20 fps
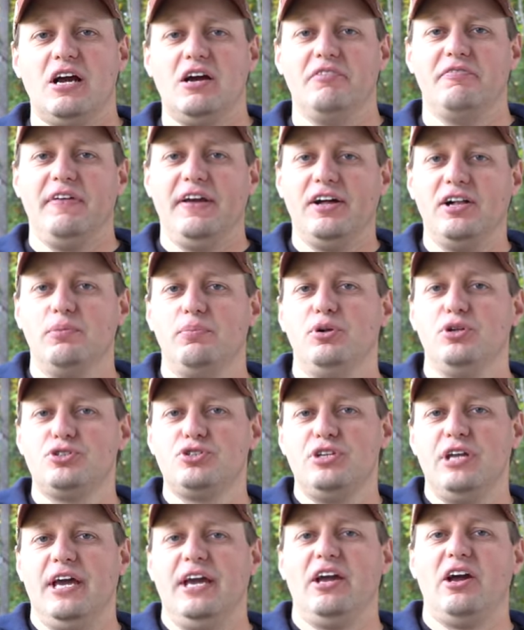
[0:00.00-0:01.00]
available
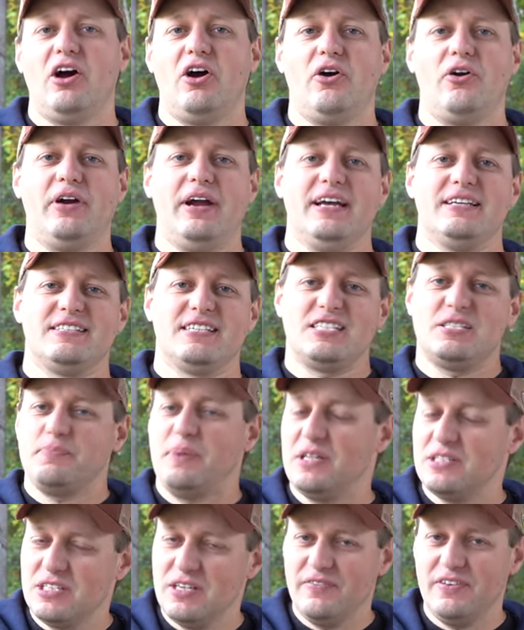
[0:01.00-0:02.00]
today are as
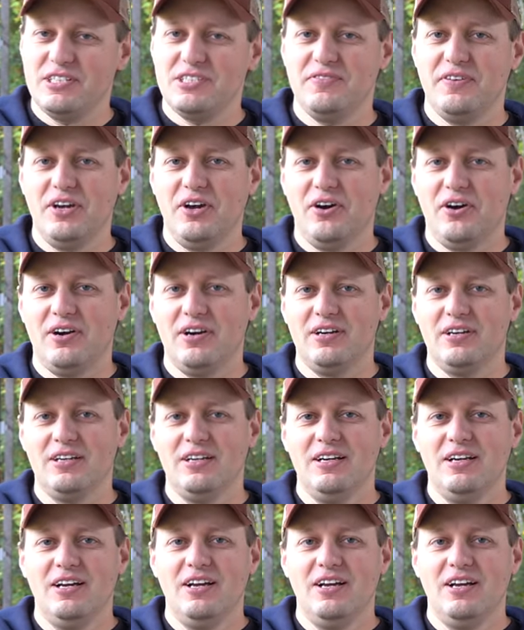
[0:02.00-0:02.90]
expensive as they are,